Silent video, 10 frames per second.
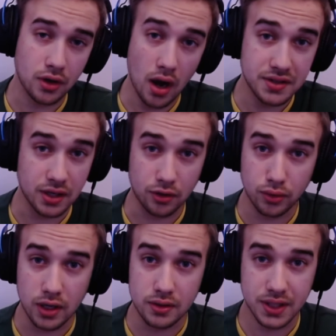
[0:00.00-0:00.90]
content
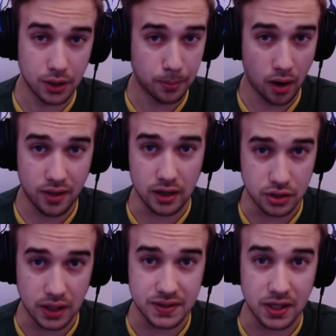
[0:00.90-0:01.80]
creators that are part of that
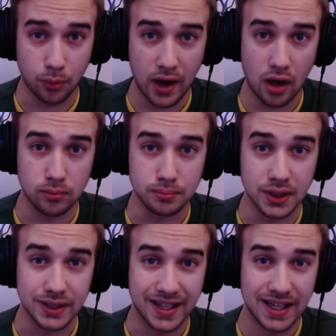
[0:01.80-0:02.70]
Gen Z realm,
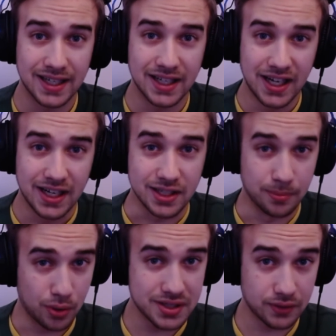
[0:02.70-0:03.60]
but your
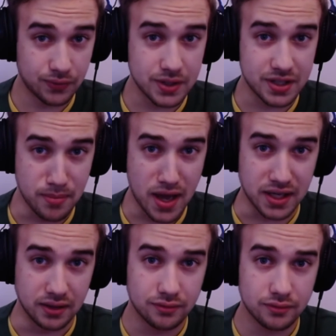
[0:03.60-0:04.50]
boy's the first of
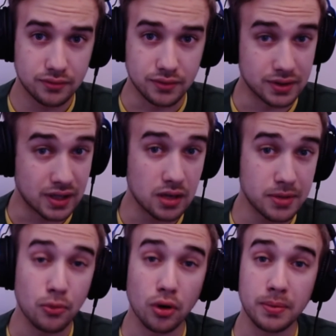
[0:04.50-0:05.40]
many. There's going to
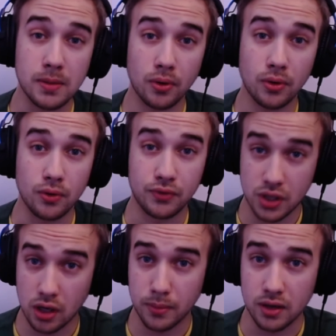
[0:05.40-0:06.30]
be more people who
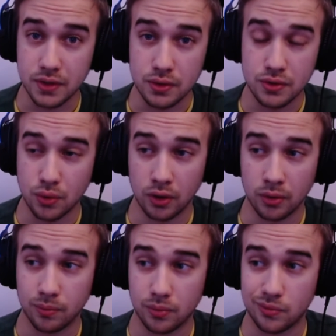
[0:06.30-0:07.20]
share my views
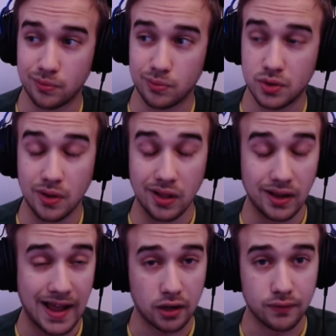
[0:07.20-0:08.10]
or
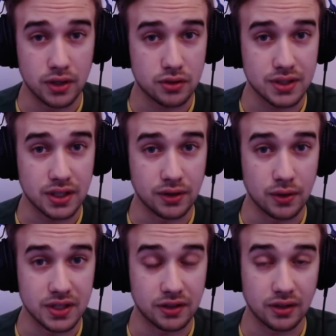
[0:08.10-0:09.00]
lack of interest in
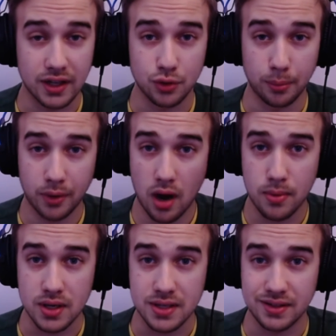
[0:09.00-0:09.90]
those intellectual
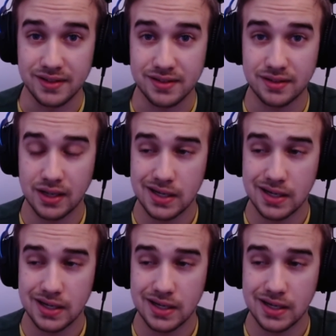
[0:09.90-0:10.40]
properties, and it's